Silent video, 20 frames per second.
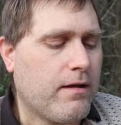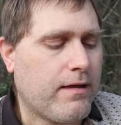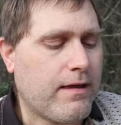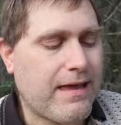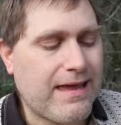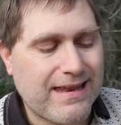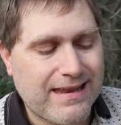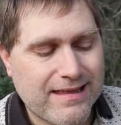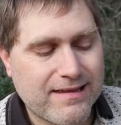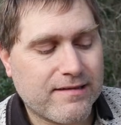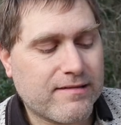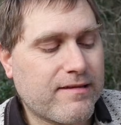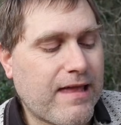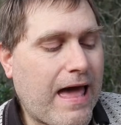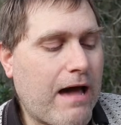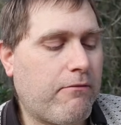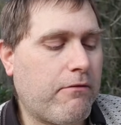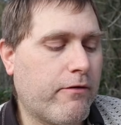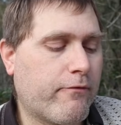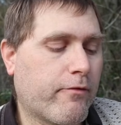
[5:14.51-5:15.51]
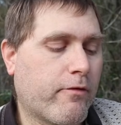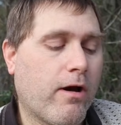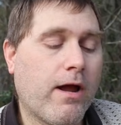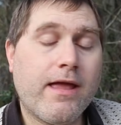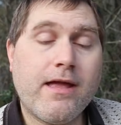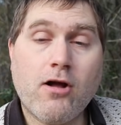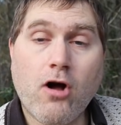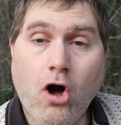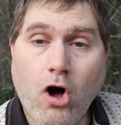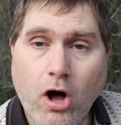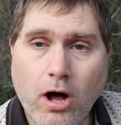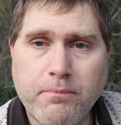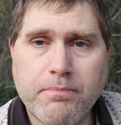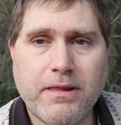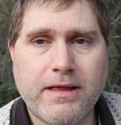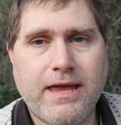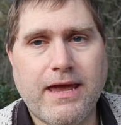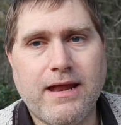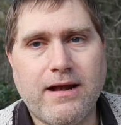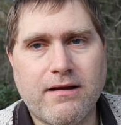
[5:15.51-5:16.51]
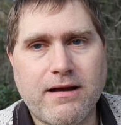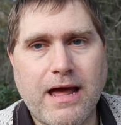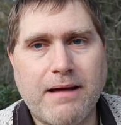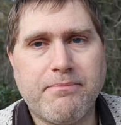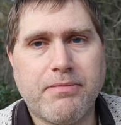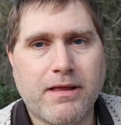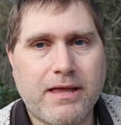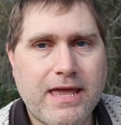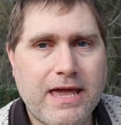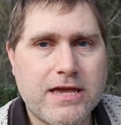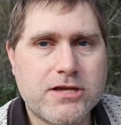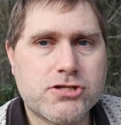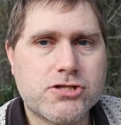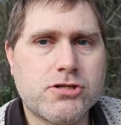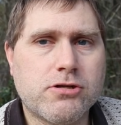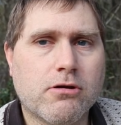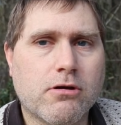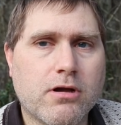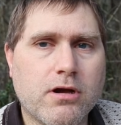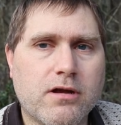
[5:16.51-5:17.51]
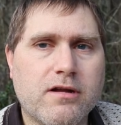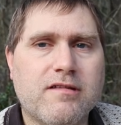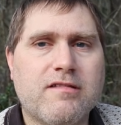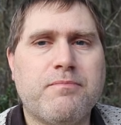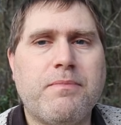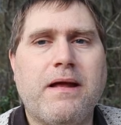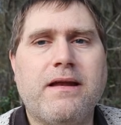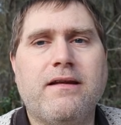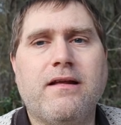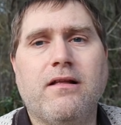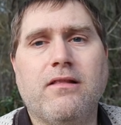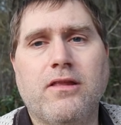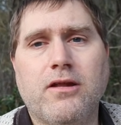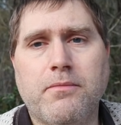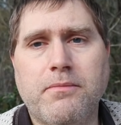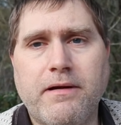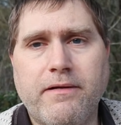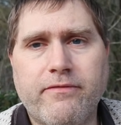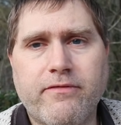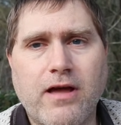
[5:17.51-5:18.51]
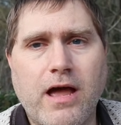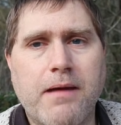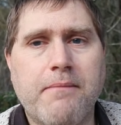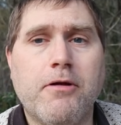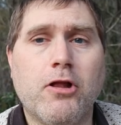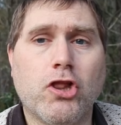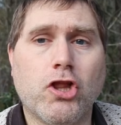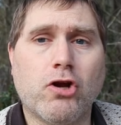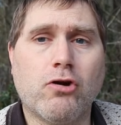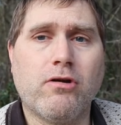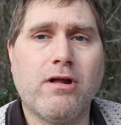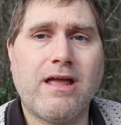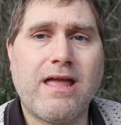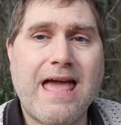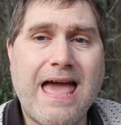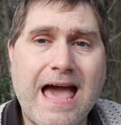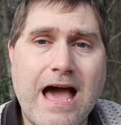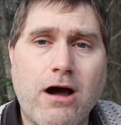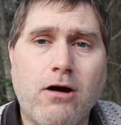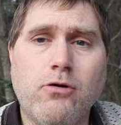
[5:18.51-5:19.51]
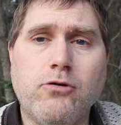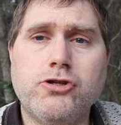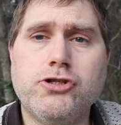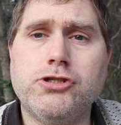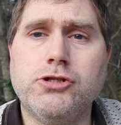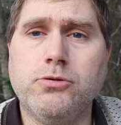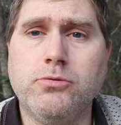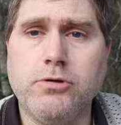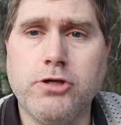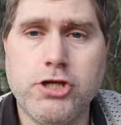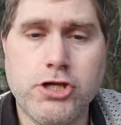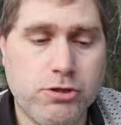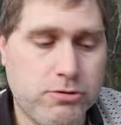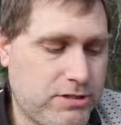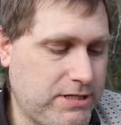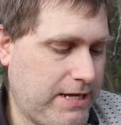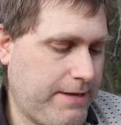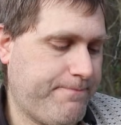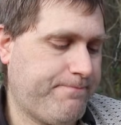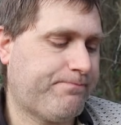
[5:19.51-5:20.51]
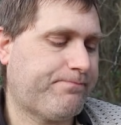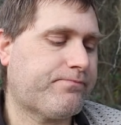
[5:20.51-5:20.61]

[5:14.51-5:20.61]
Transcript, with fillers: It is, however, a complicated application. You're going to spend a little bit of time learning how to use it.